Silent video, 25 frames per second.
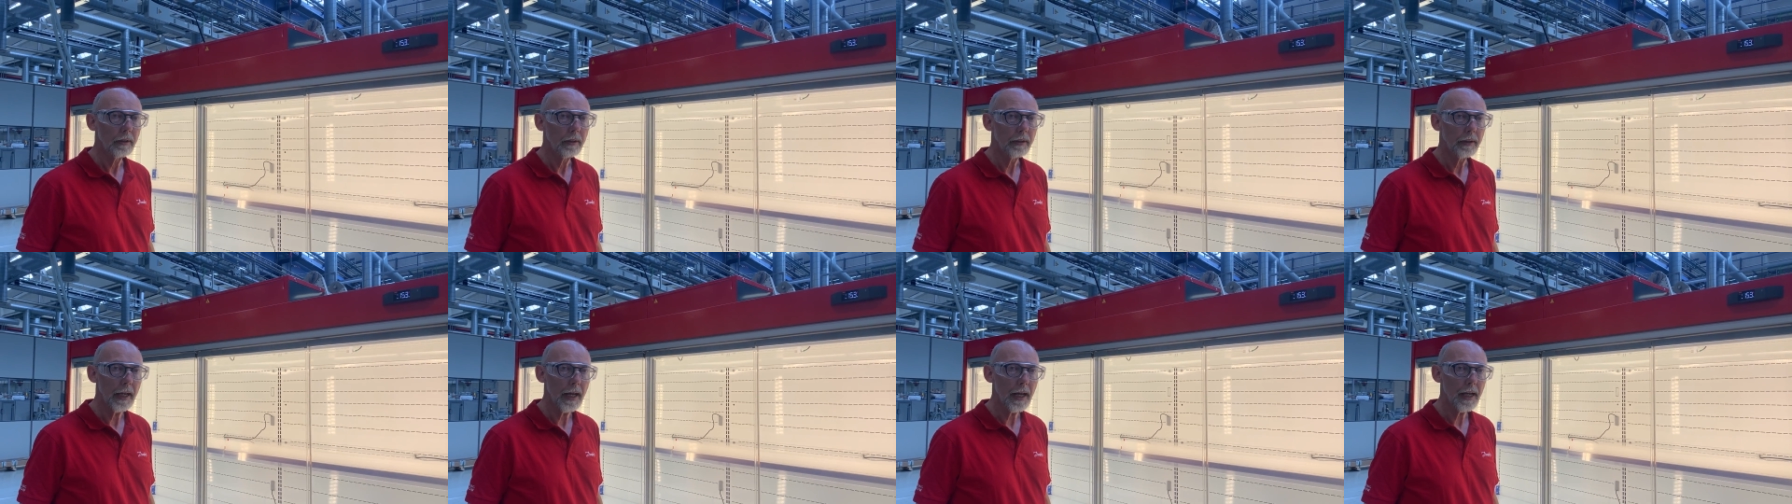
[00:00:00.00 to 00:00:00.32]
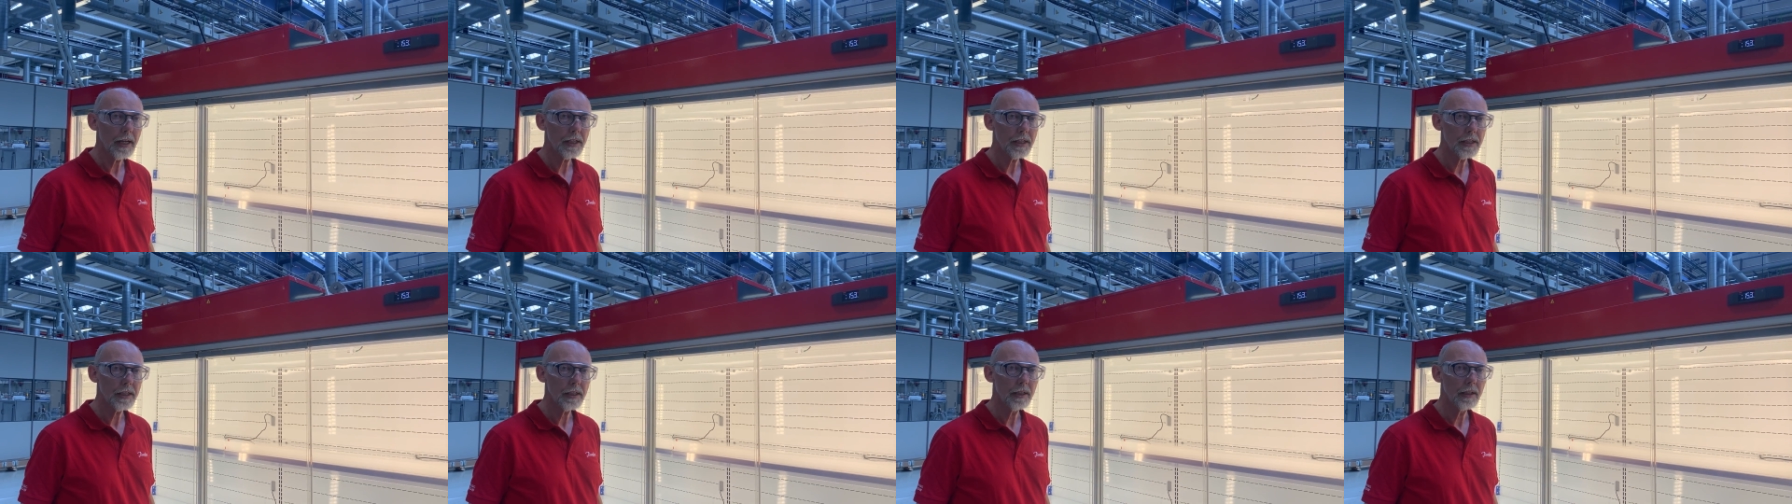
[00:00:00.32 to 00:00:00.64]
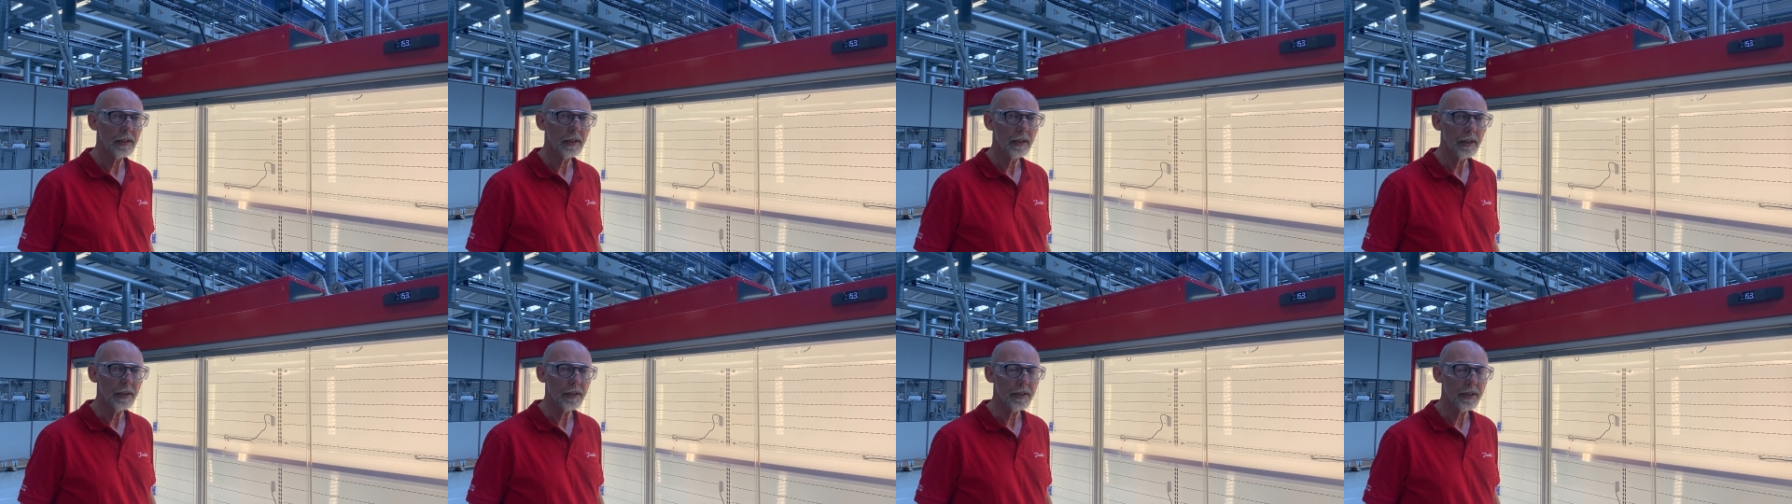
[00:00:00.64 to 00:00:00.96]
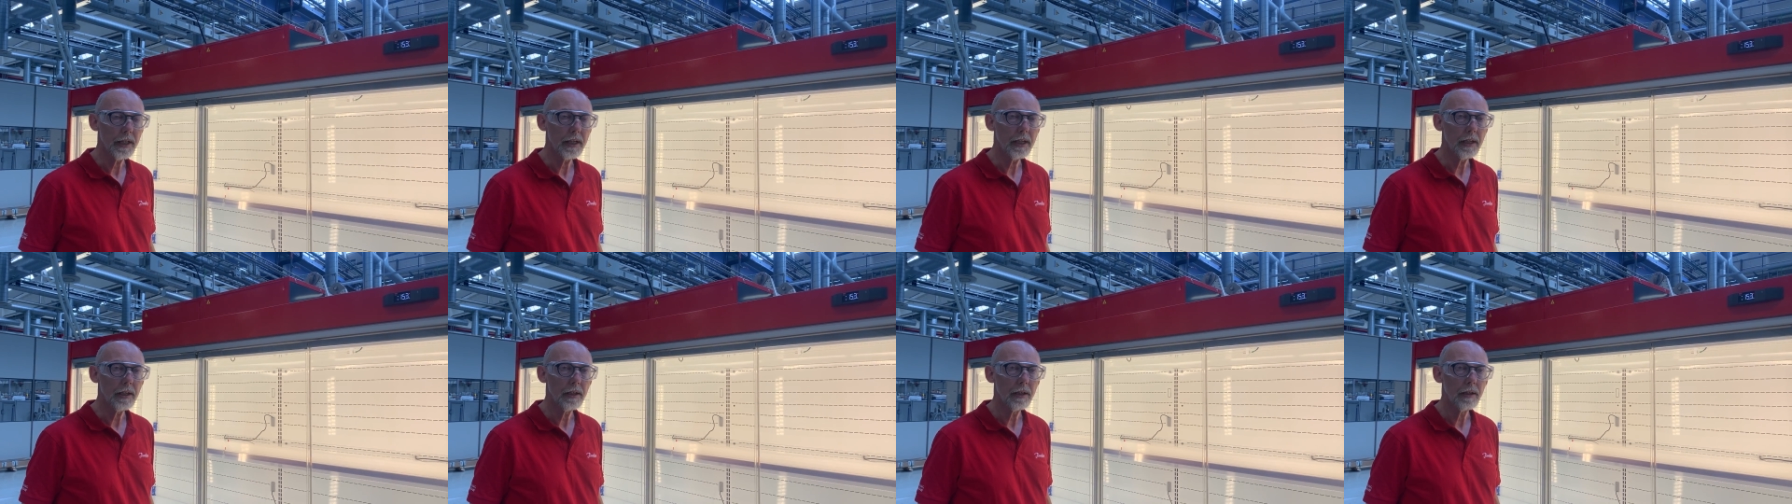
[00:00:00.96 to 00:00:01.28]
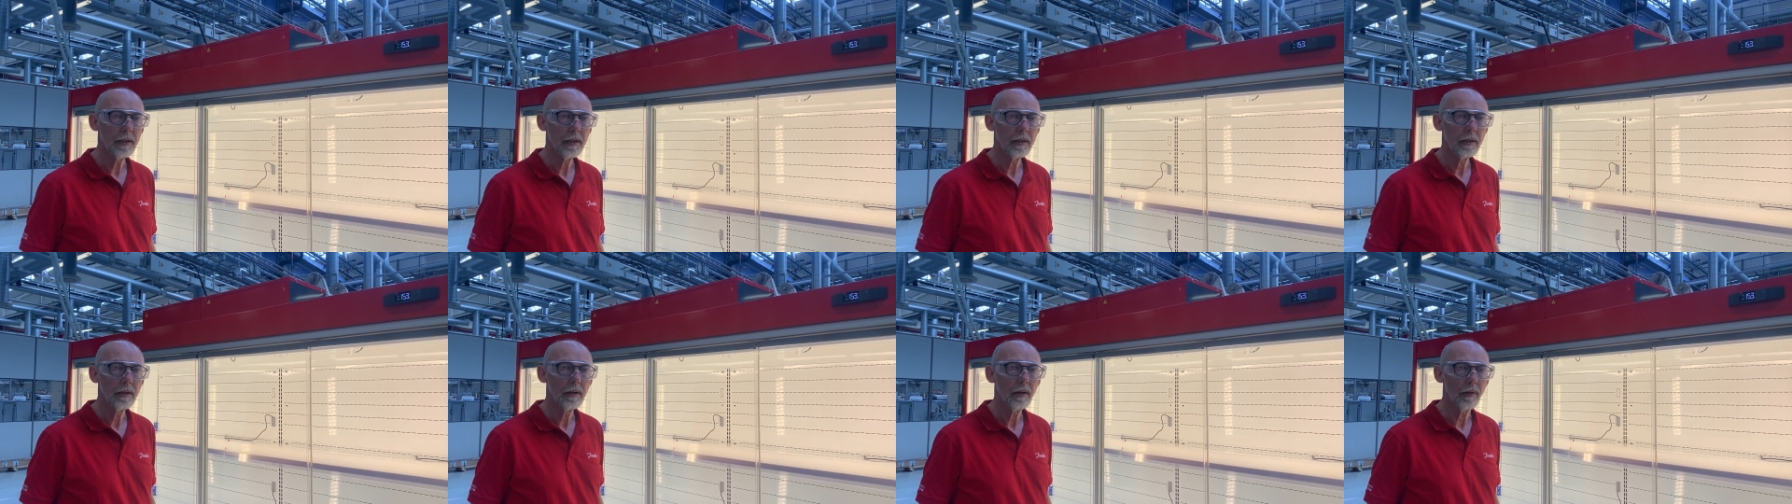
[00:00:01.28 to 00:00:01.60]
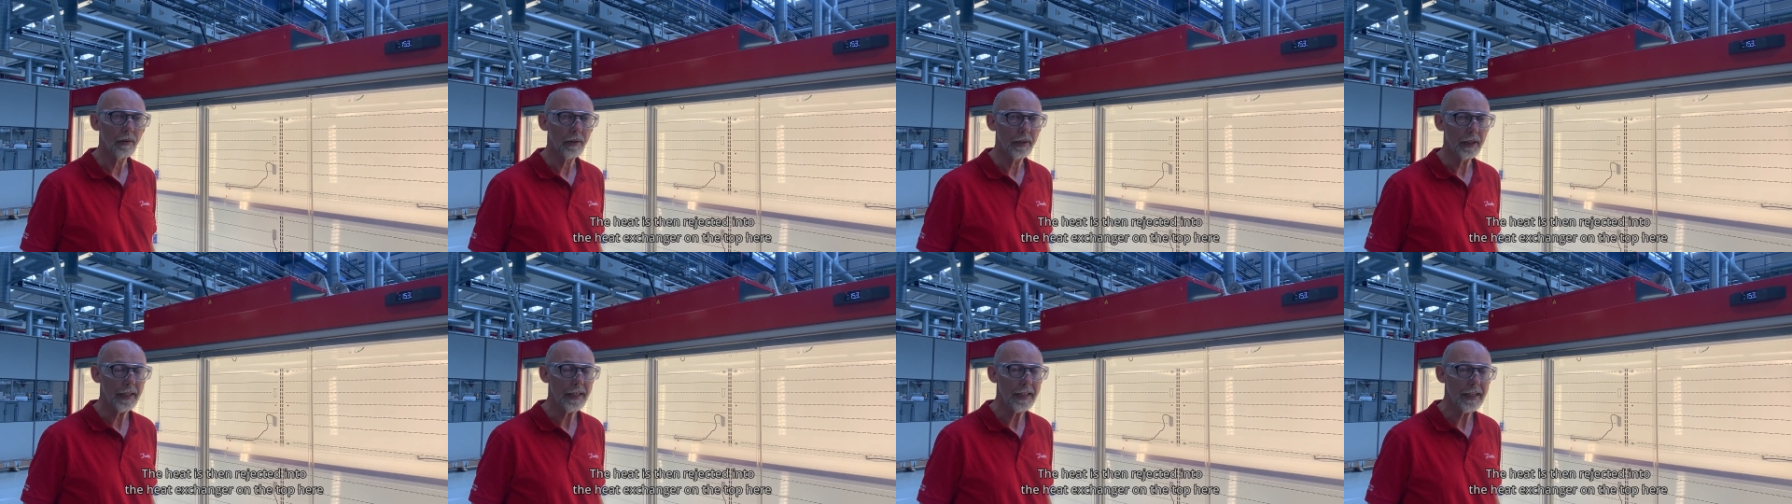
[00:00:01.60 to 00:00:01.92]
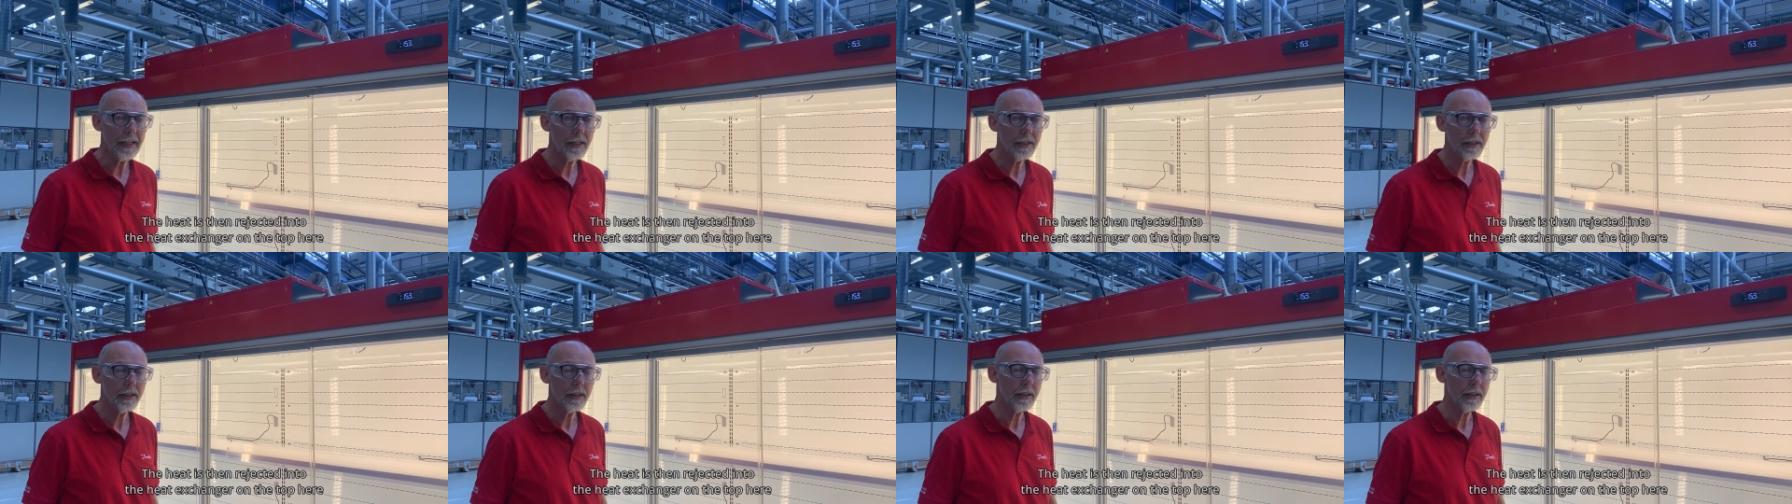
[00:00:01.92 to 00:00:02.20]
gas is then, or the heat